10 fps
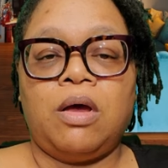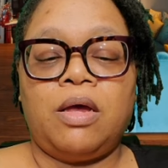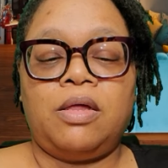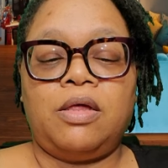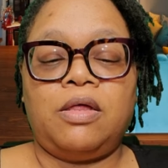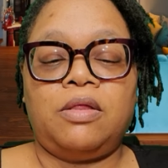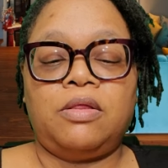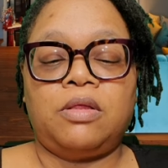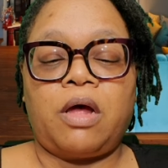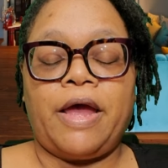
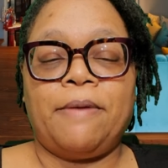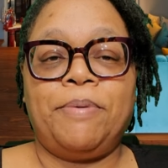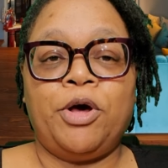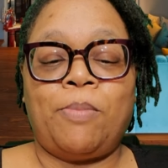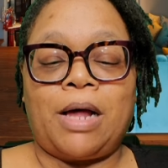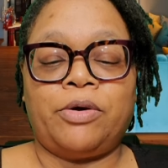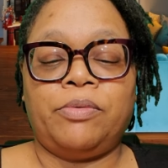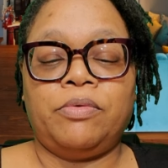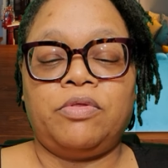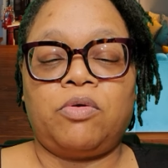is a pill bottle.
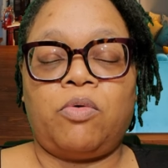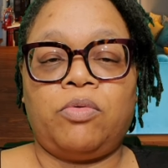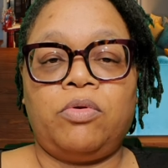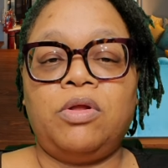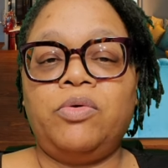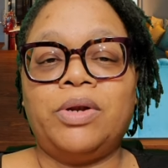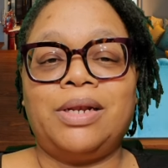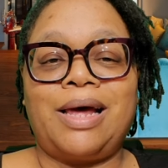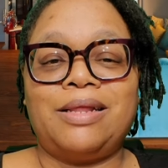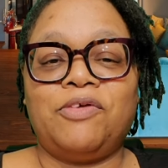So you can do it a
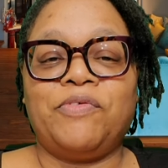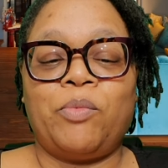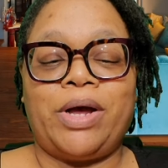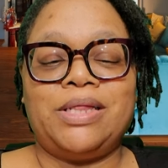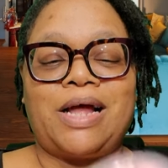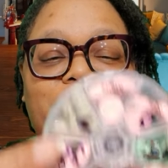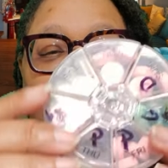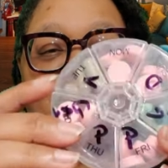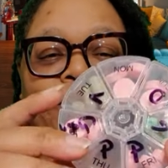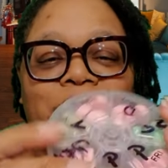lot of different ways. I just
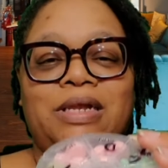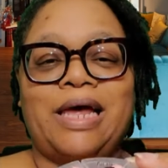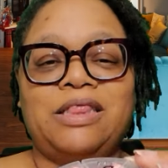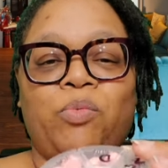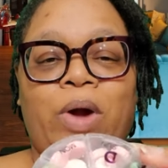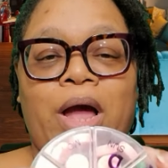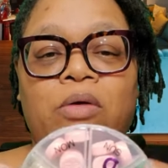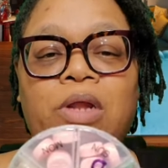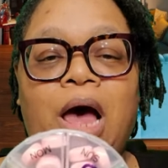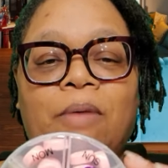happen to like the
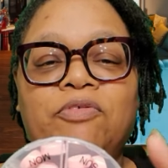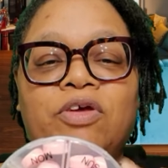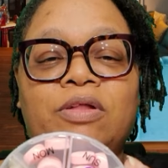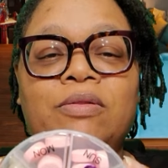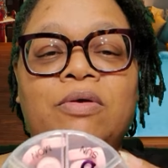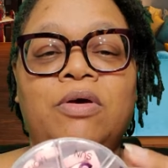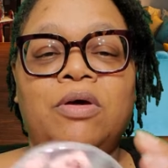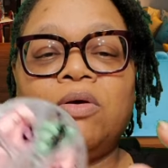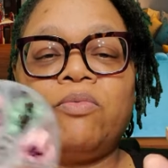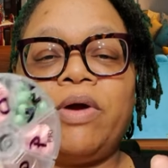round option
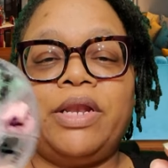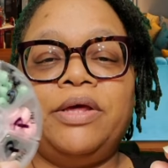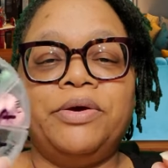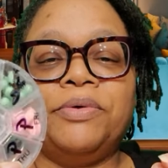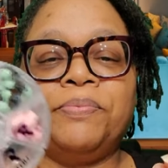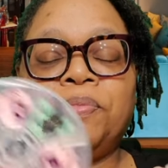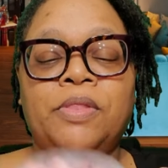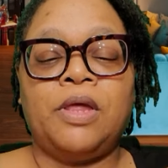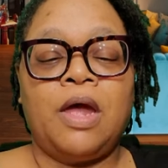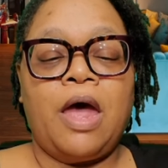right here,
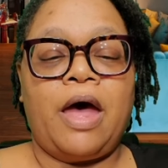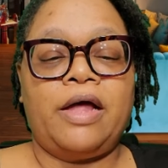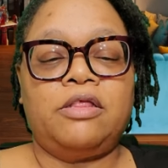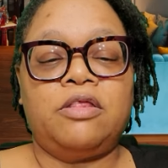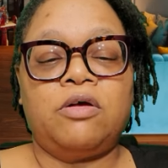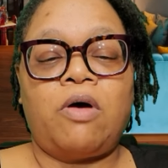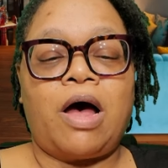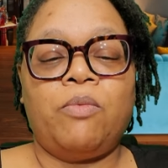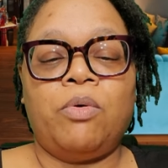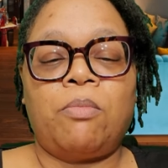and so
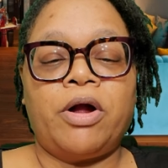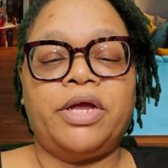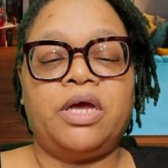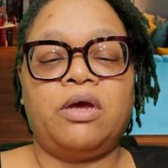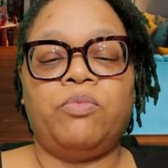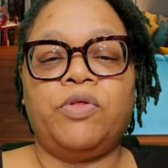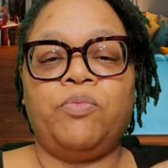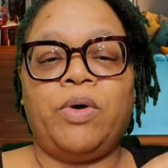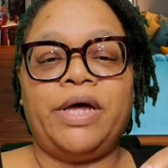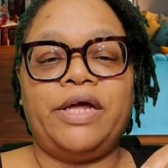I will mark it with
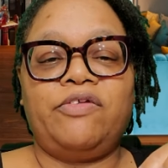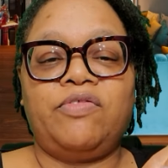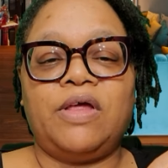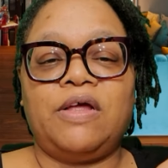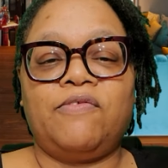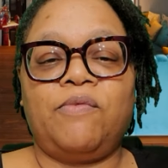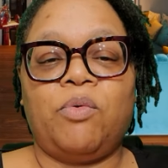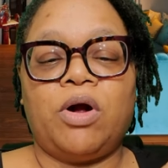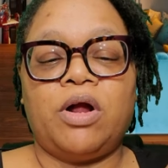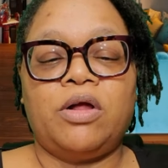what each thing is
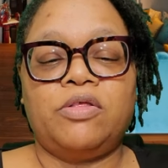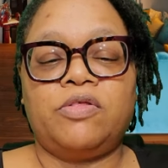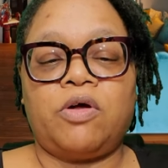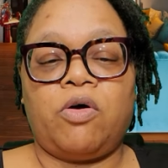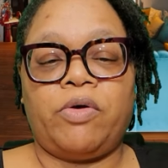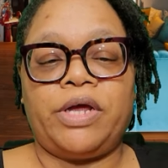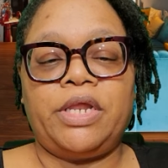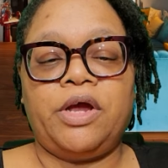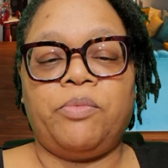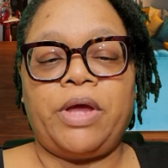for. So in
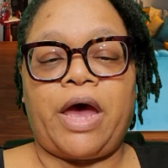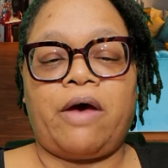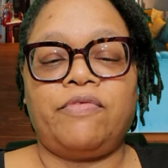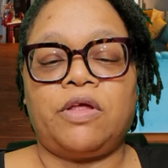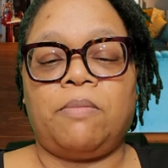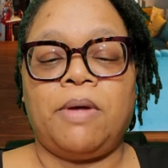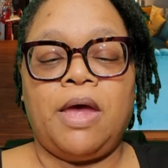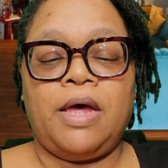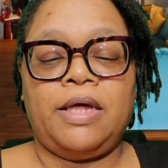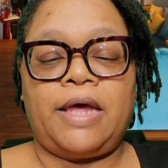here we have some
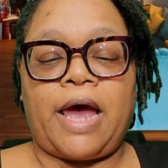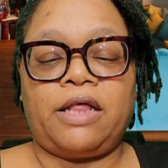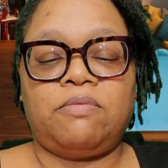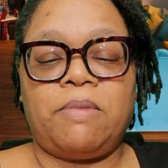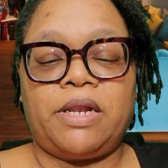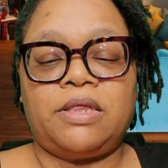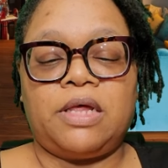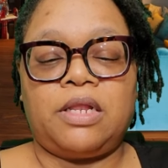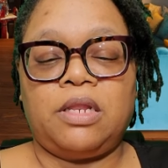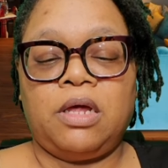gas medicine,